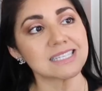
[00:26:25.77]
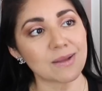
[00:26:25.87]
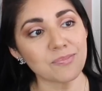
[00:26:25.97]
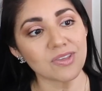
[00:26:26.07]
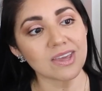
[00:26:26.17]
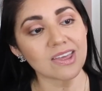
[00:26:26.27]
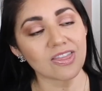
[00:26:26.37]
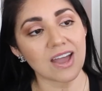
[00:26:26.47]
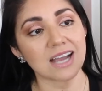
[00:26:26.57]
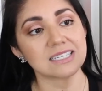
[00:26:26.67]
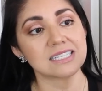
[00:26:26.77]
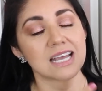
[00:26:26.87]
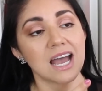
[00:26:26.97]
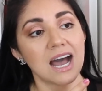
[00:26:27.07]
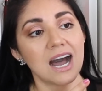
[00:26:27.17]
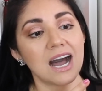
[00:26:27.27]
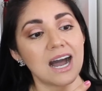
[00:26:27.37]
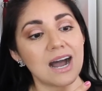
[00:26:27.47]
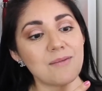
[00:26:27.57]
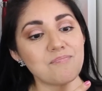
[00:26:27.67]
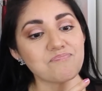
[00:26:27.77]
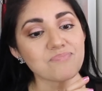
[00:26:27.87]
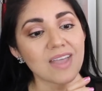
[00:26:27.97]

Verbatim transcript: something that um,